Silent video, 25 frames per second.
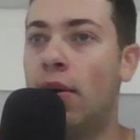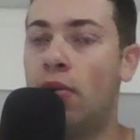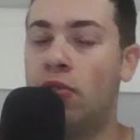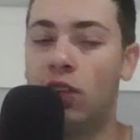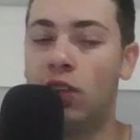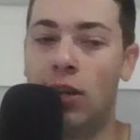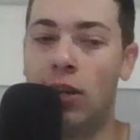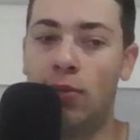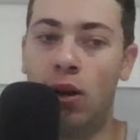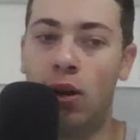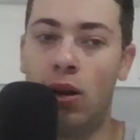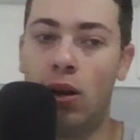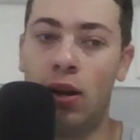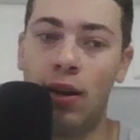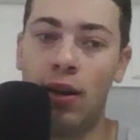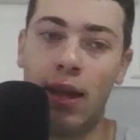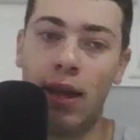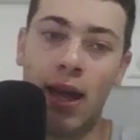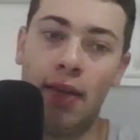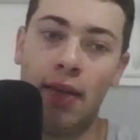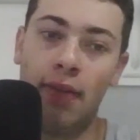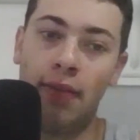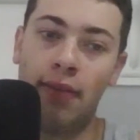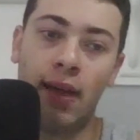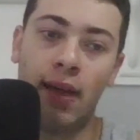anymore,
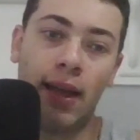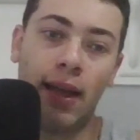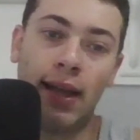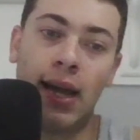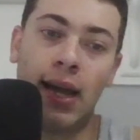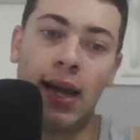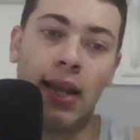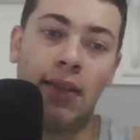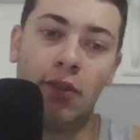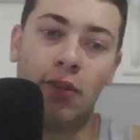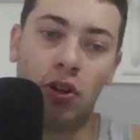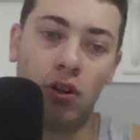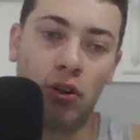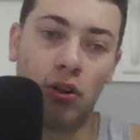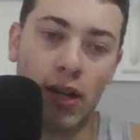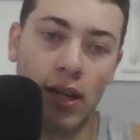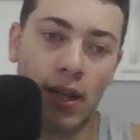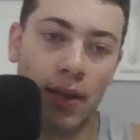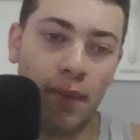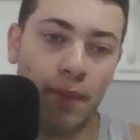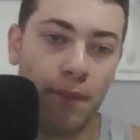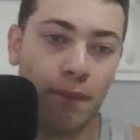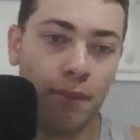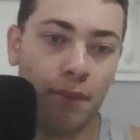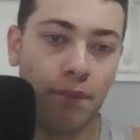and I kind of
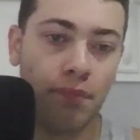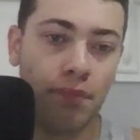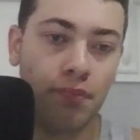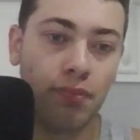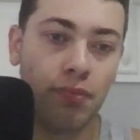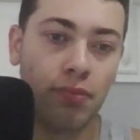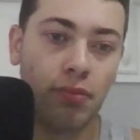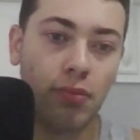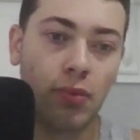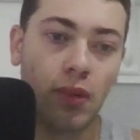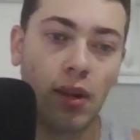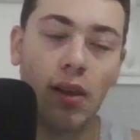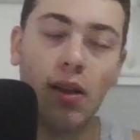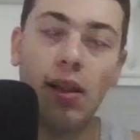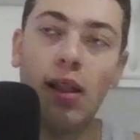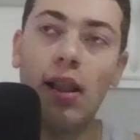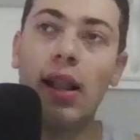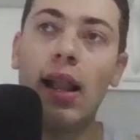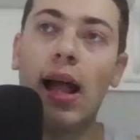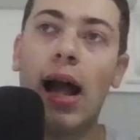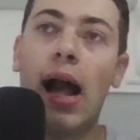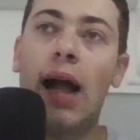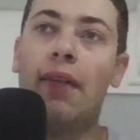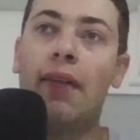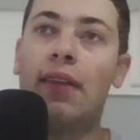agree.
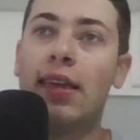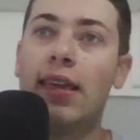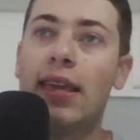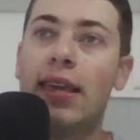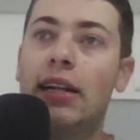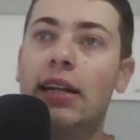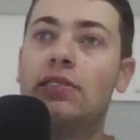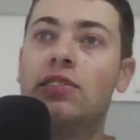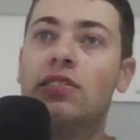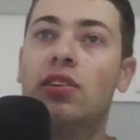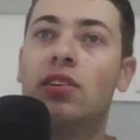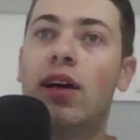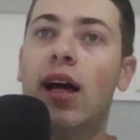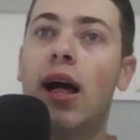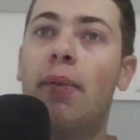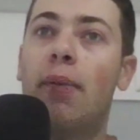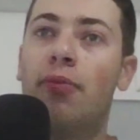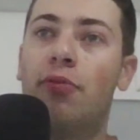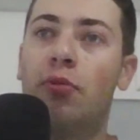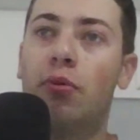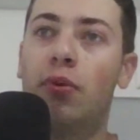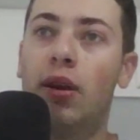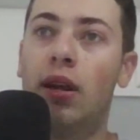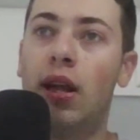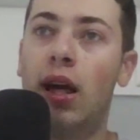I think he can still
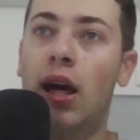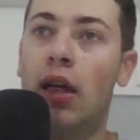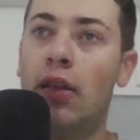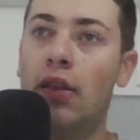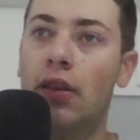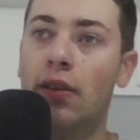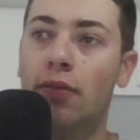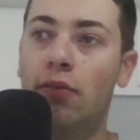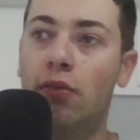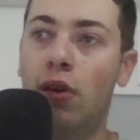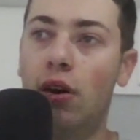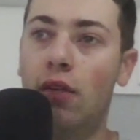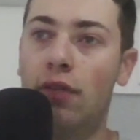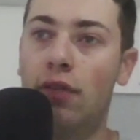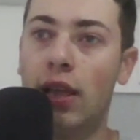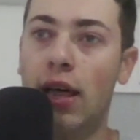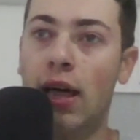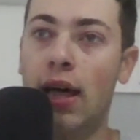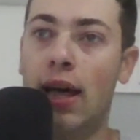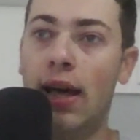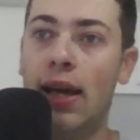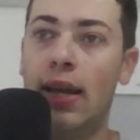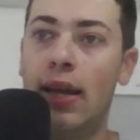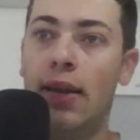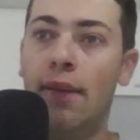help someone on the fourth
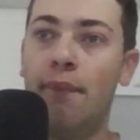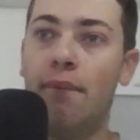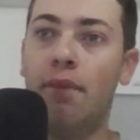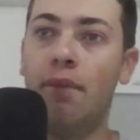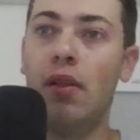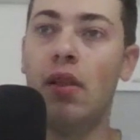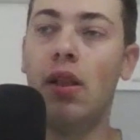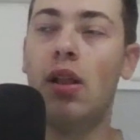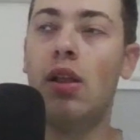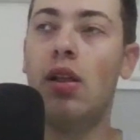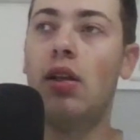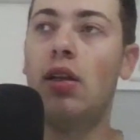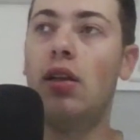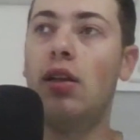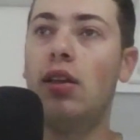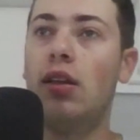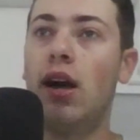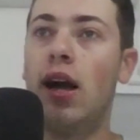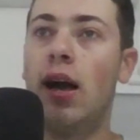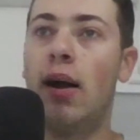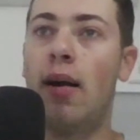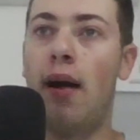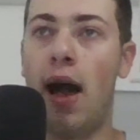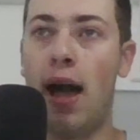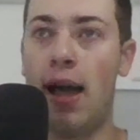line.
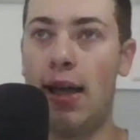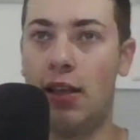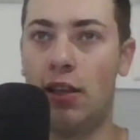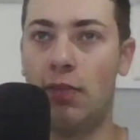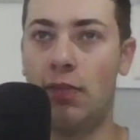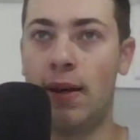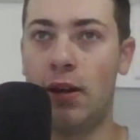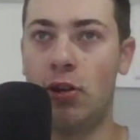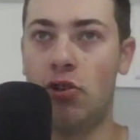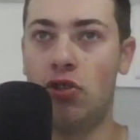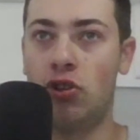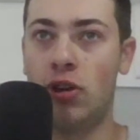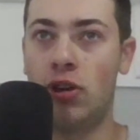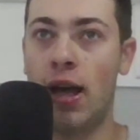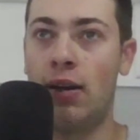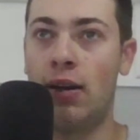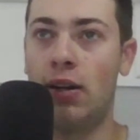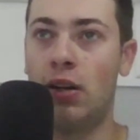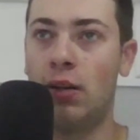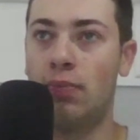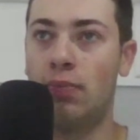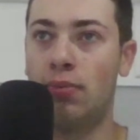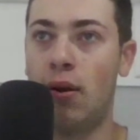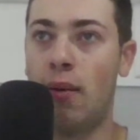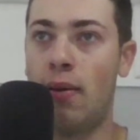I expect
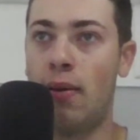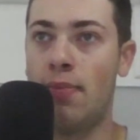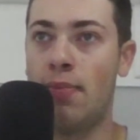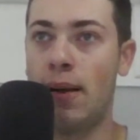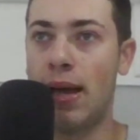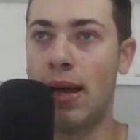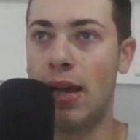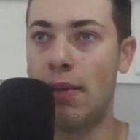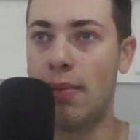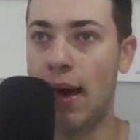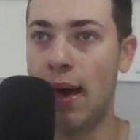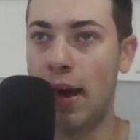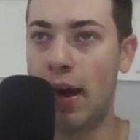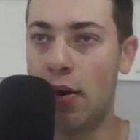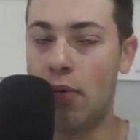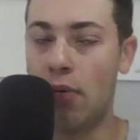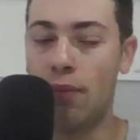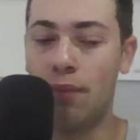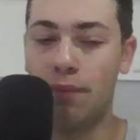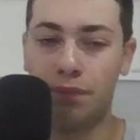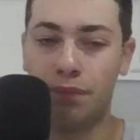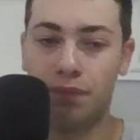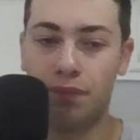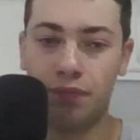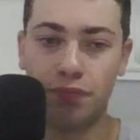Chicago to probably buy him out.
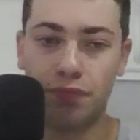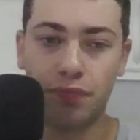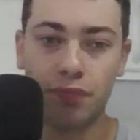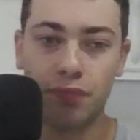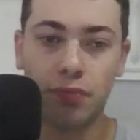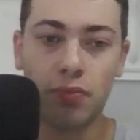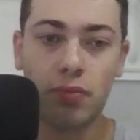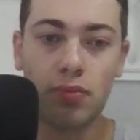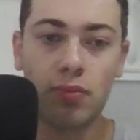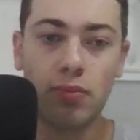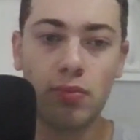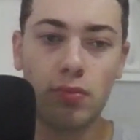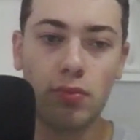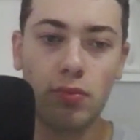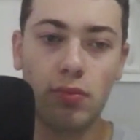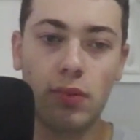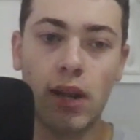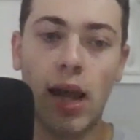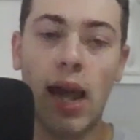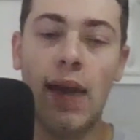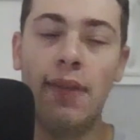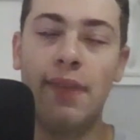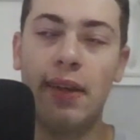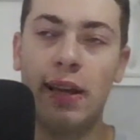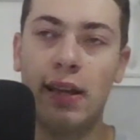
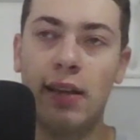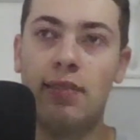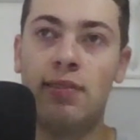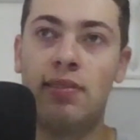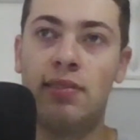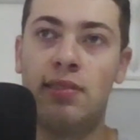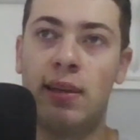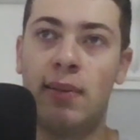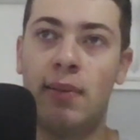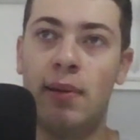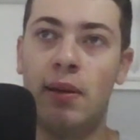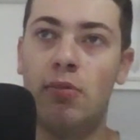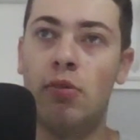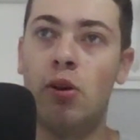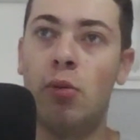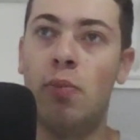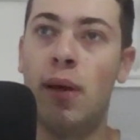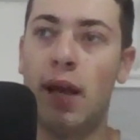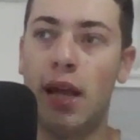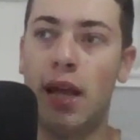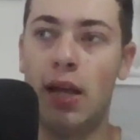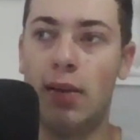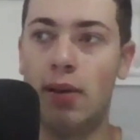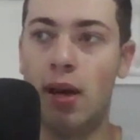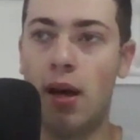I think someone will
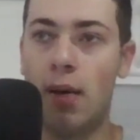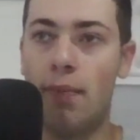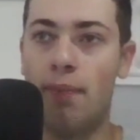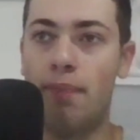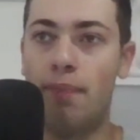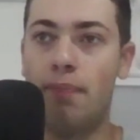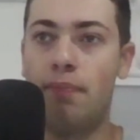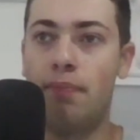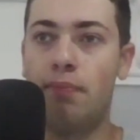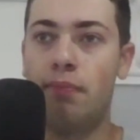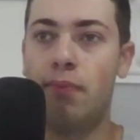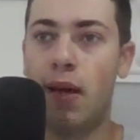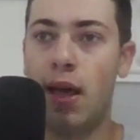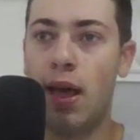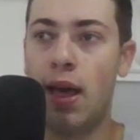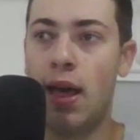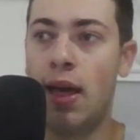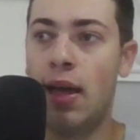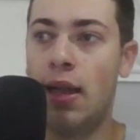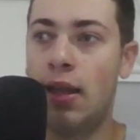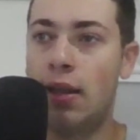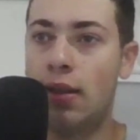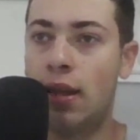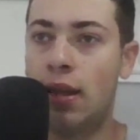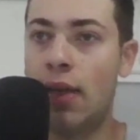pick him up,
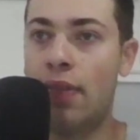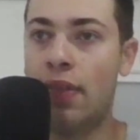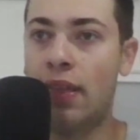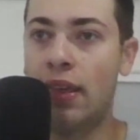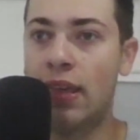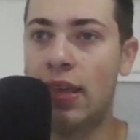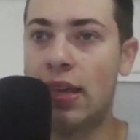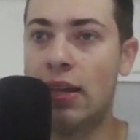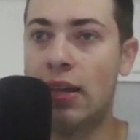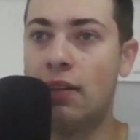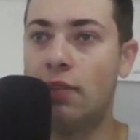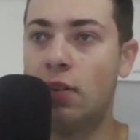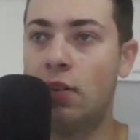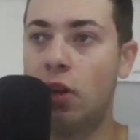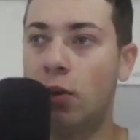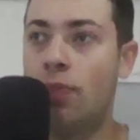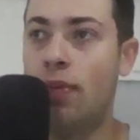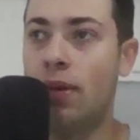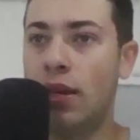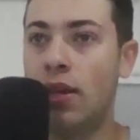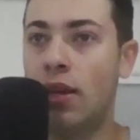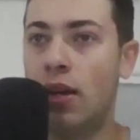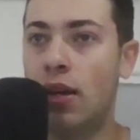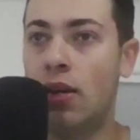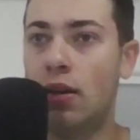and I think he can still
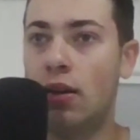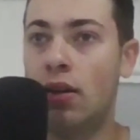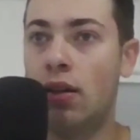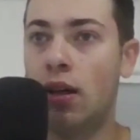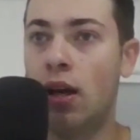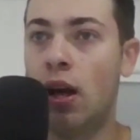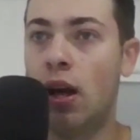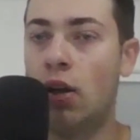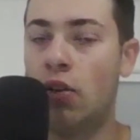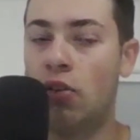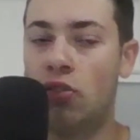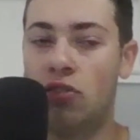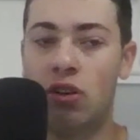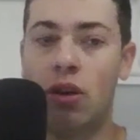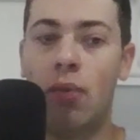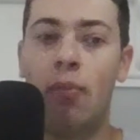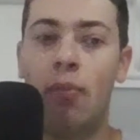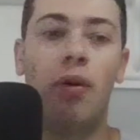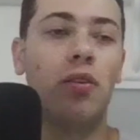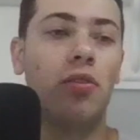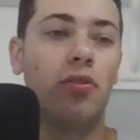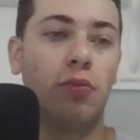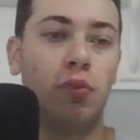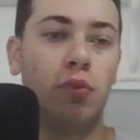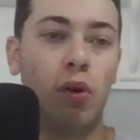be on
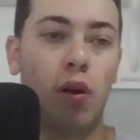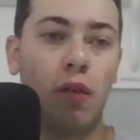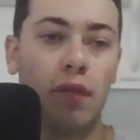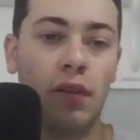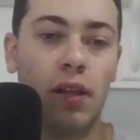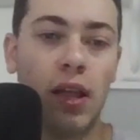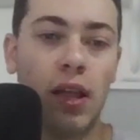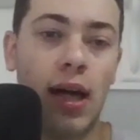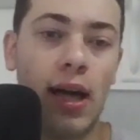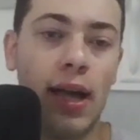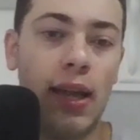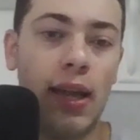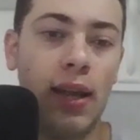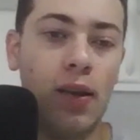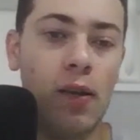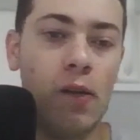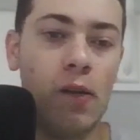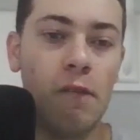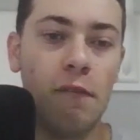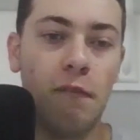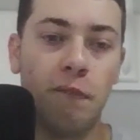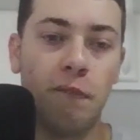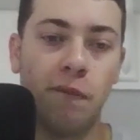someone's fourth line,